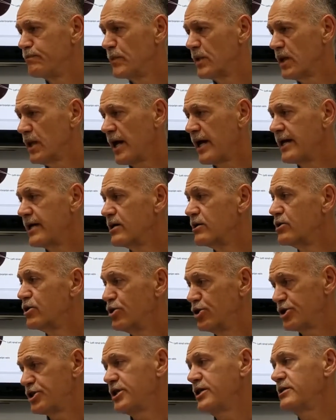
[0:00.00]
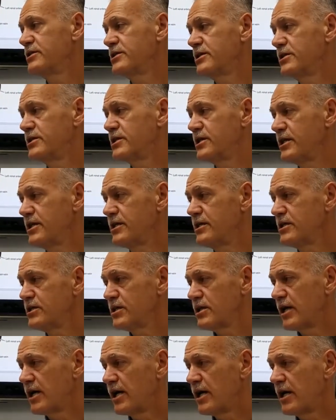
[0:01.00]
like Cushing's disease,
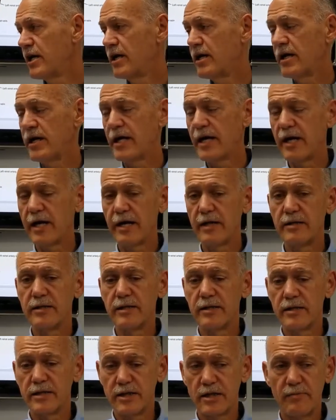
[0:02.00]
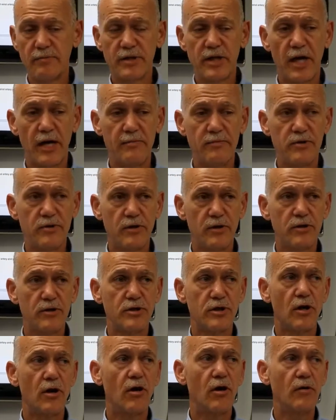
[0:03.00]
and sometimes
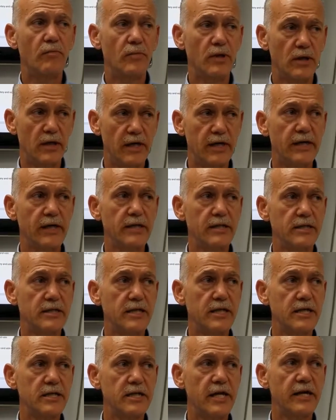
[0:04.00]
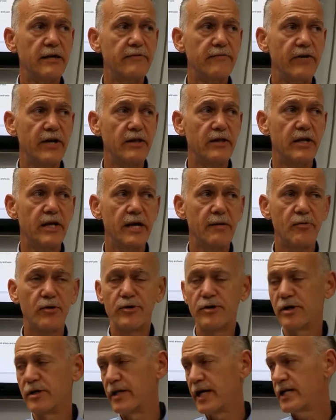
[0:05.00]
those are malignancies that invade the
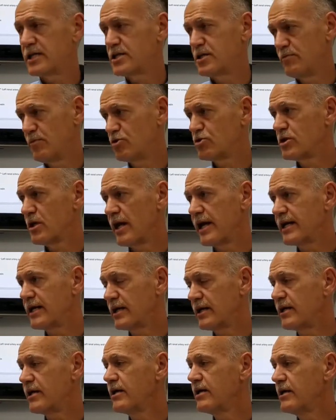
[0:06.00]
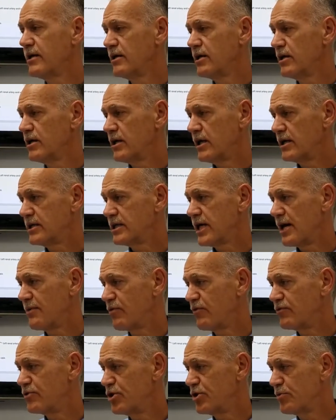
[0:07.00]
neighborhood. That's the most likely
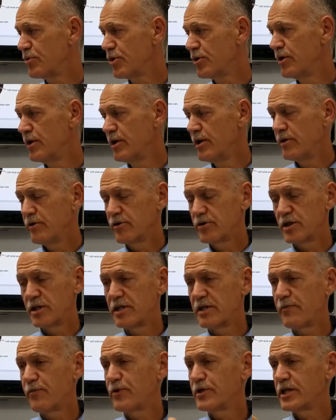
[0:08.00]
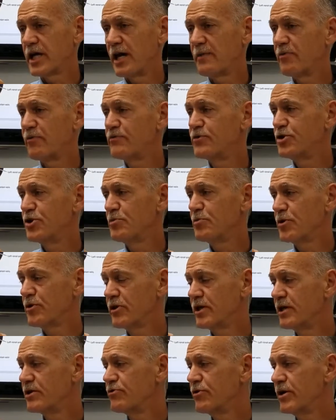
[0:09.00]
type of tumor. There's a different type of tumor of
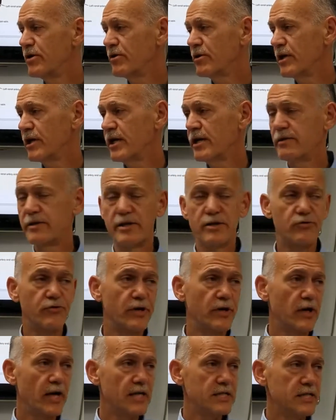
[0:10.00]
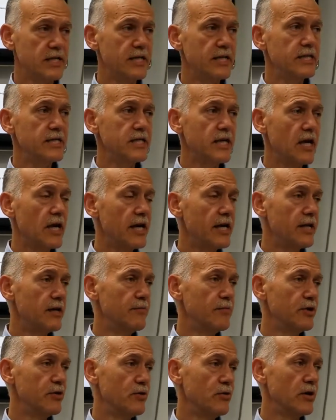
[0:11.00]
the adrenal gland. The adrenal has an inside, a
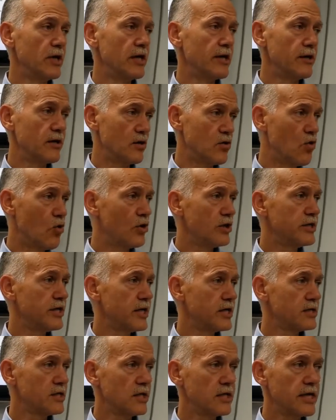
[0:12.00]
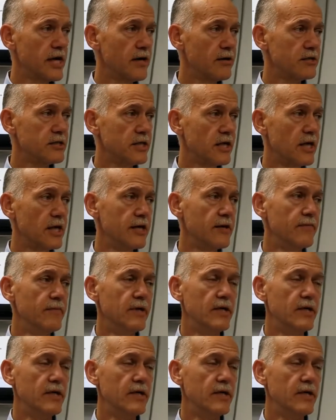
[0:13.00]
medulla, and a cortex on the outside.